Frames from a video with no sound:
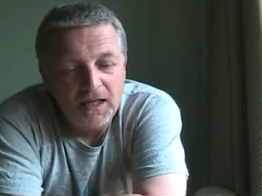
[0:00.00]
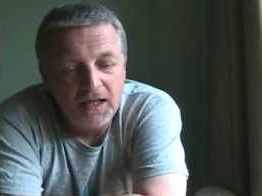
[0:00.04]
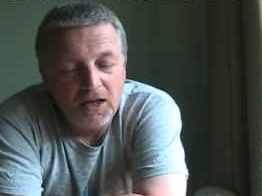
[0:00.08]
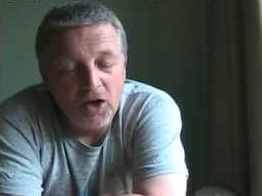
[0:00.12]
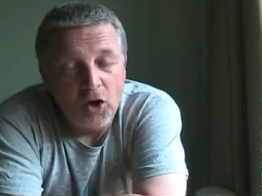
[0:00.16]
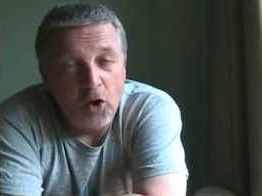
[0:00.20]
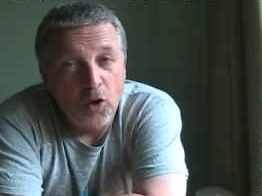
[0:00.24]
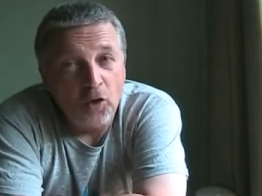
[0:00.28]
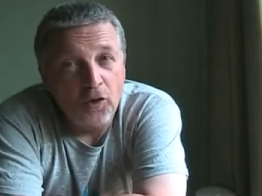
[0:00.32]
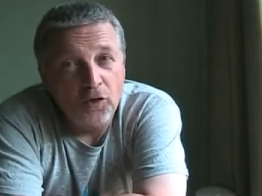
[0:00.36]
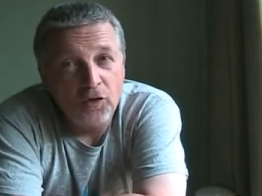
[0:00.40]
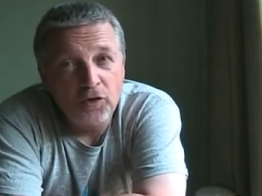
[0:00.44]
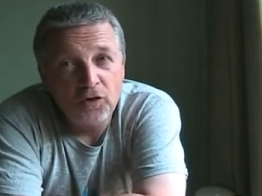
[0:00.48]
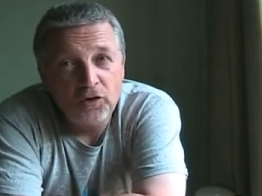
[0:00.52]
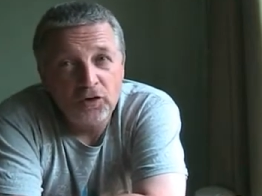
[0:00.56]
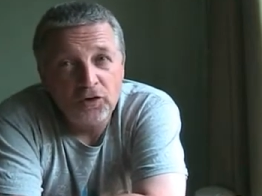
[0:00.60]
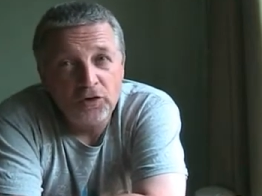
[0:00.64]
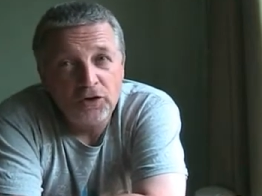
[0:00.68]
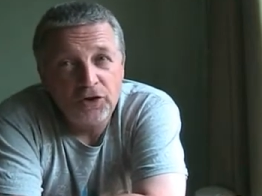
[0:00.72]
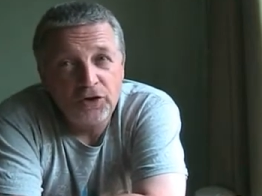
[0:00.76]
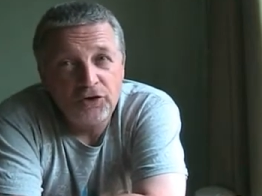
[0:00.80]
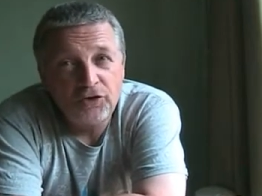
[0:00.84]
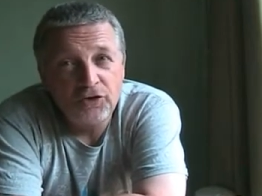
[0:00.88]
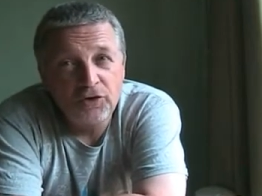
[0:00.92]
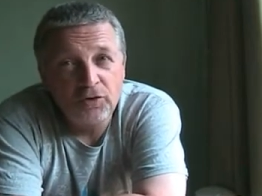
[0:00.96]
Although
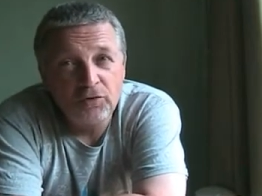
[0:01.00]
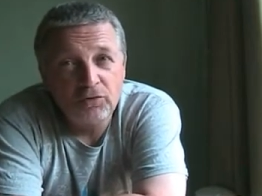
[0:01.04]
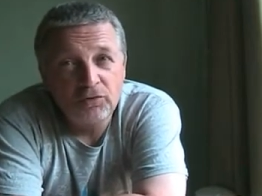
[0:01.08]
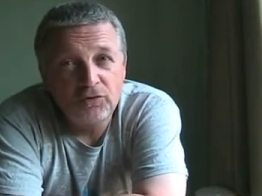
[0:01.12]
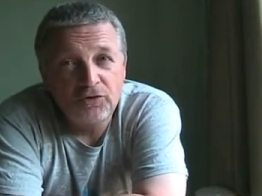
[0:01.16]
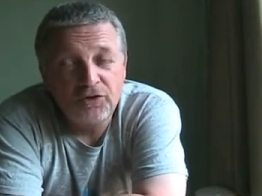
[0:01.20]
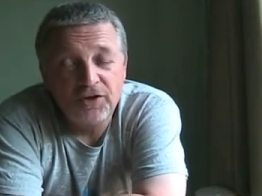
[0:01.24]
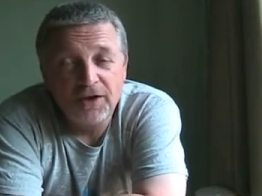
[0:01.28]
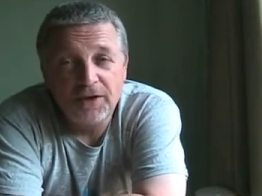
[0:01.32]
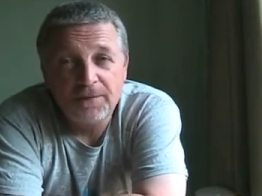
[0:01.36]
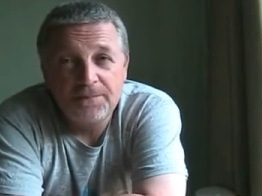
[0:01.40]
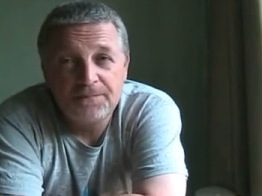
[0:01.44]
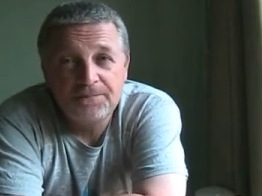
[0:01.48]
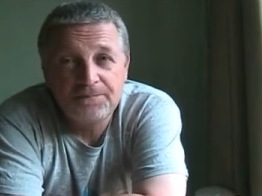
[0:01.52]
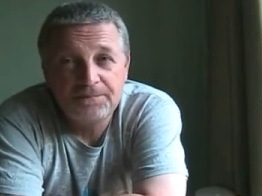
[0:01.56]
you don't